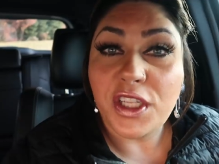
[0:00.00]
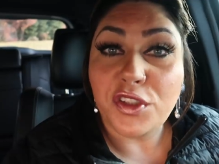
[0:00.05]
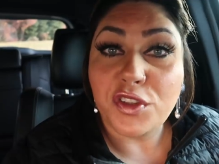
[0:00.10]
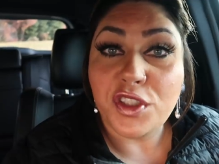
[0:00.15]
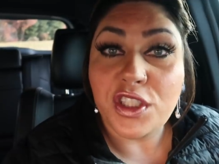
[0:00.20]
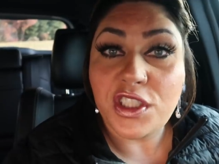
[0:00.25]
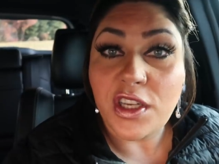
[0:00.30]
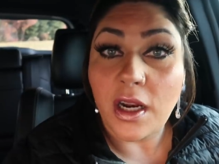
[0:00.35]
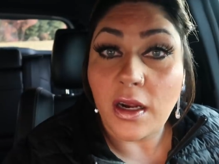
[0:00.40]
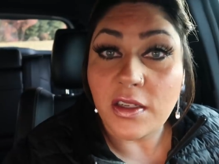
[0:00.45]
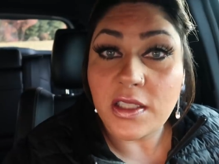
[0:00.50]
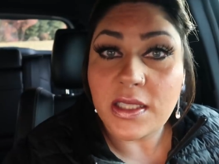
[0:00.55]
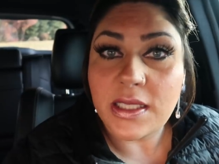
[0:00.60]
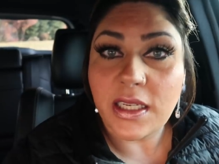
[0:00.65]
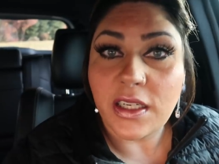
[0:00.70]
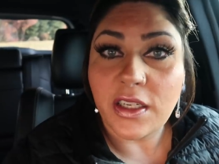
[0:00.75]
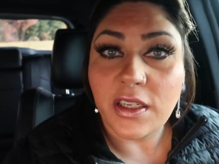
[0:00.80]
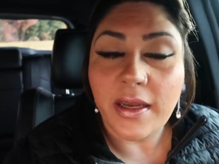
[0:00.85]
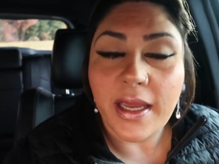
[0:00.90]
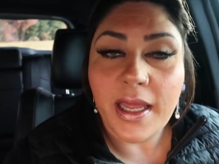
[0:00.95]
a little star
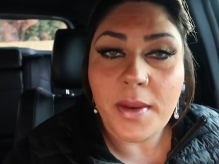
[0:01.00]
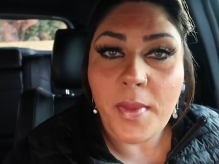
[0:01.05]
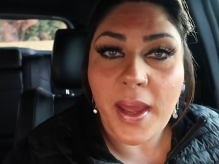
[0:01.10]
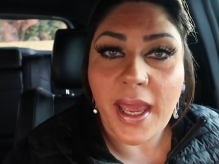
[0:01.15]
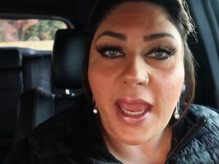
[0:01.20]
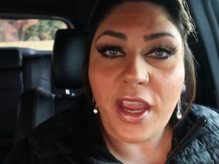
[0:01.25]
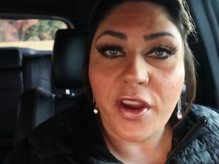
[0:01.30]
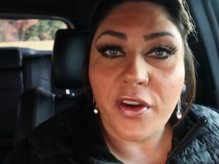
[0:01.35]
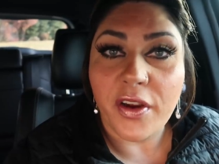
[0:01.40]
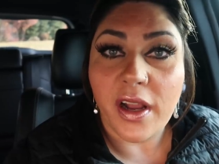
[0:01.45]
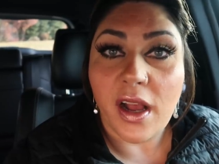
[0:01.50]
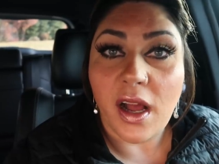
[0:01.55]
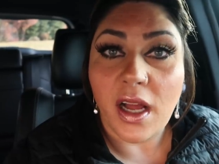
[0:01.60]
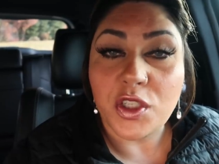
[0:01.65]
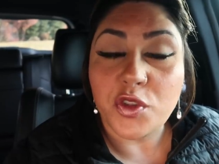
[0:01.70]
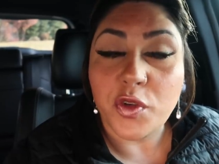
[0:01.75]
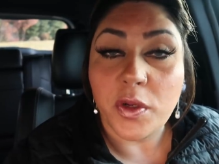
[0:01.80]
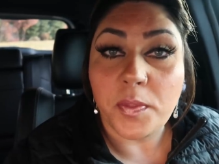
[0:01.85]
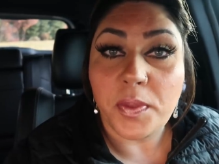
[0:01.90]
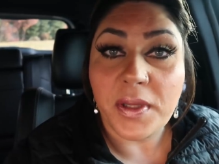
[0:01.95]
sticker in my Erin
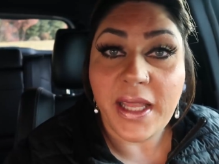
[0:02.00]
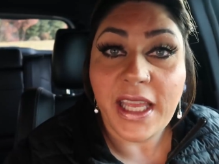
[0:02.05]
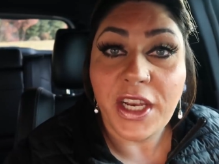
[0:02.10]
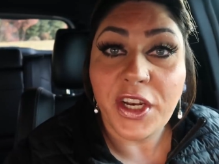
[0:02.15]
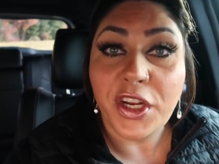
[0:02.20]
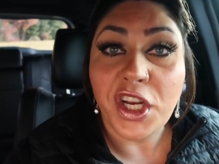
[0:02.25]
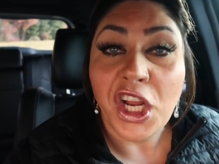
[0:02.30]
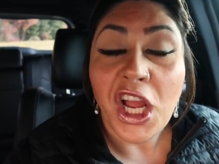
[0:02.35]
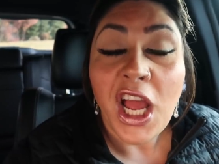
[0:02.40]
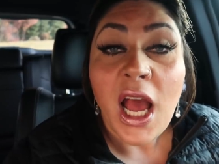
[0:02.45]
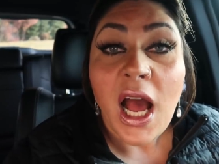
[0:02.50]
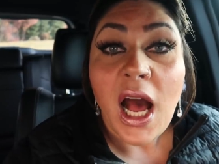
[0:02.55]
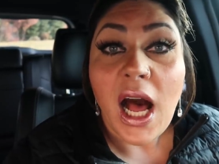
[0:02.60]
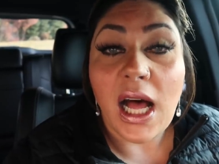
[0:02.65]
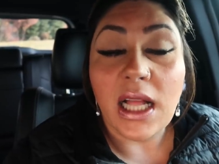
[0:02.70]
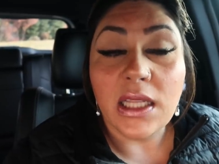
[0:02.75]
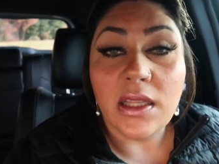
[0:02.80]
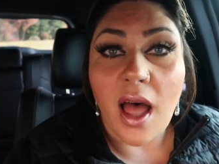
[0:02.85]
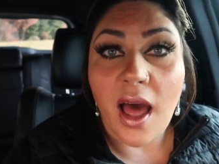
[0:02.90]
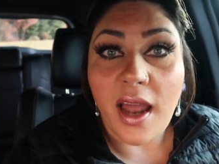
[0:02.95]
Condren planner.
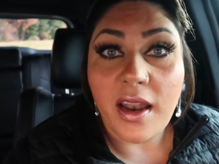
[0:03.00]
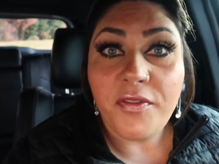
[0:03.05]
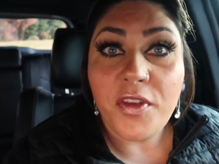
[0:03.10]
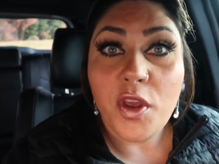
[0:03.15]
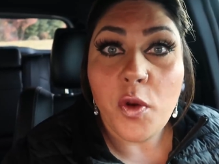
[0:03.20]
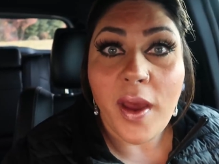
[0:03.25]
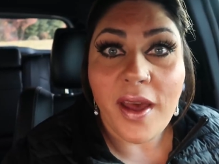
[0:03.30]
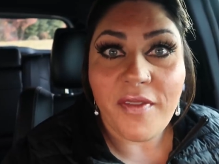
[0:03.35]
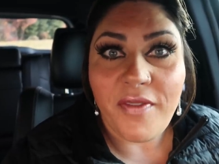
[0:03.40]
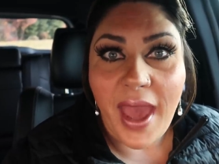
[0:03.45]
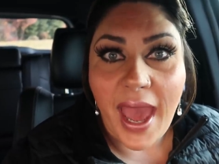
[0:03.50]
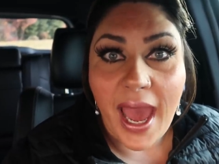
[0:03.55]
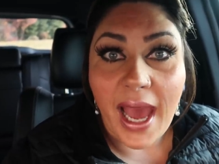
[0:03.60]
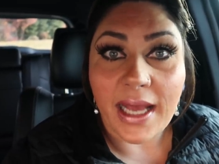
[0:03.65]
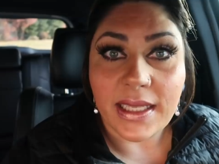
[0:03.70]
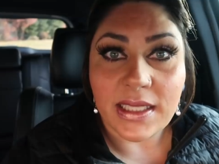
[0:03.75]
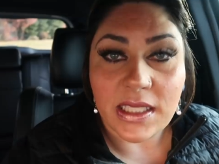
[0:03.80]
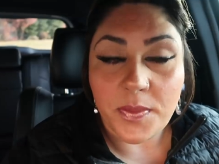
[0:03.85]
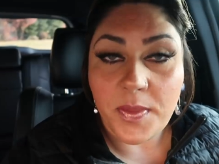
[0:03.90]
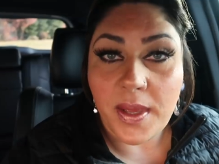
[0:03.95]
A lot of you have
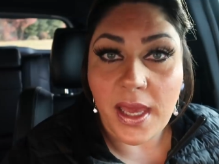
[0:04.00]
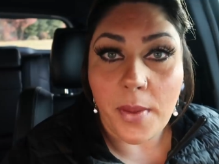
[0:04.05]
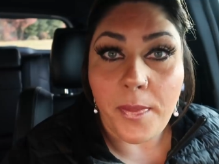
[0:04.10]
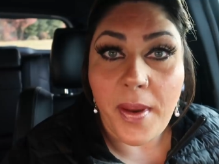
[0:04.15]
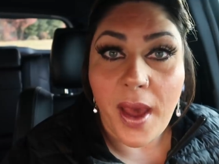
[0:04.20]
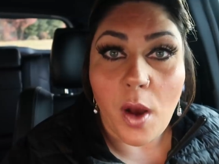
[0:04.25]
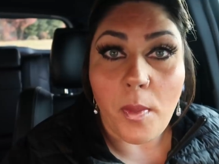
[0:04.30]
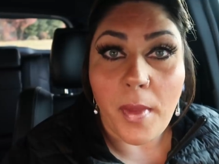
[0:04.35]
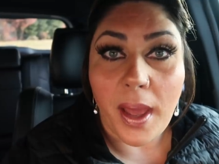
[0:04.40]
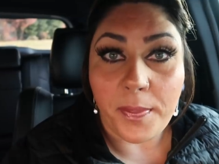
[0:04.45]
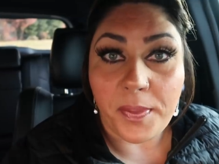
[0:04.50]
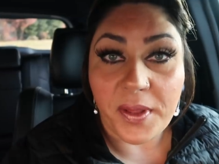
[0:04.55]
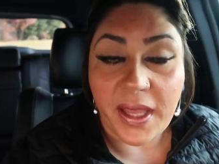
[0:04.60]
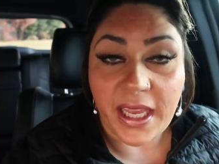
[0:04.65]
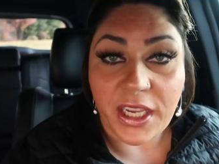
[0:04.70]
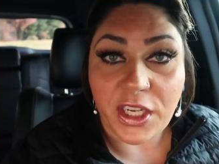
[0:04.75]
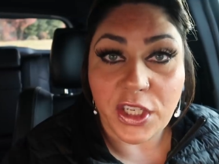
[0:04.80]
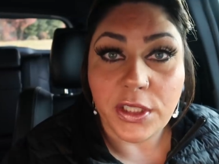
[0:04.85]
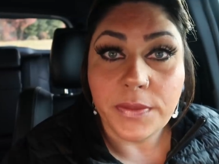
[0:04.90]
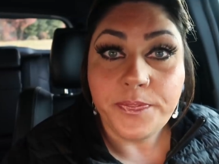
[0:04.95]
asked me about my
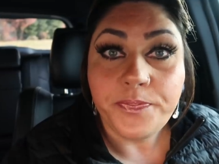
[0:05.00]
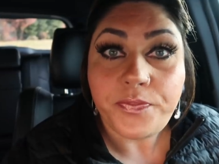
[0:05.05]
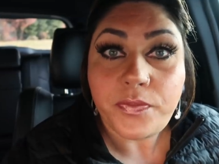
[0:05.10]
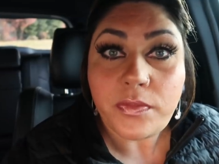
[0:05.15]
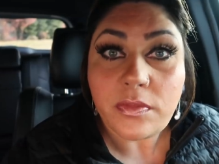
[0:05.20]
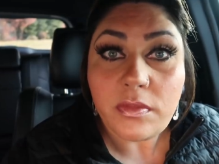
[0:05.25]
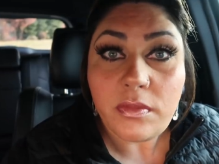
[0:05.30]
planner.